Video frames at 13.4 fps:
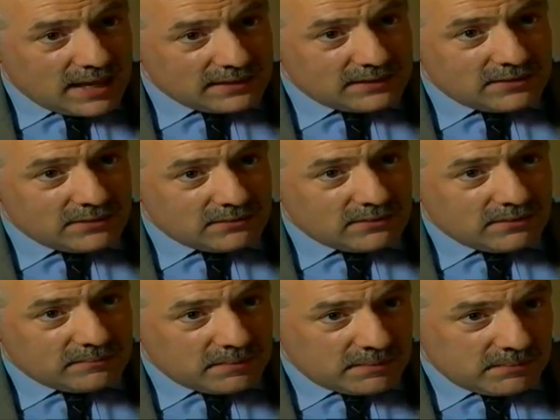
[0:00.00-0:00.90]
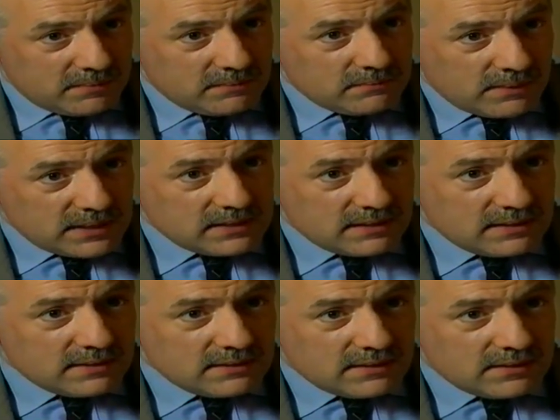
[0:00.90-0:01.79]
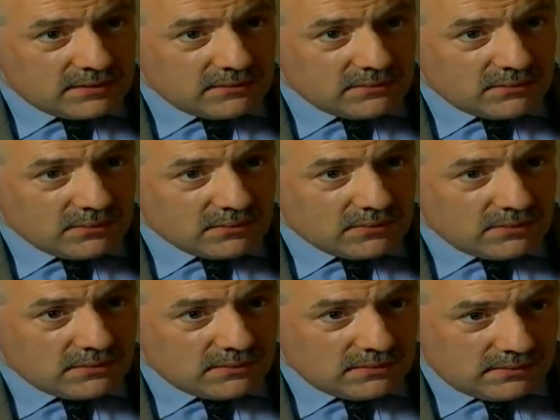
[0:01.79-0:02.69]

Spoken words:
attitude of people, Westerners, that you talk to?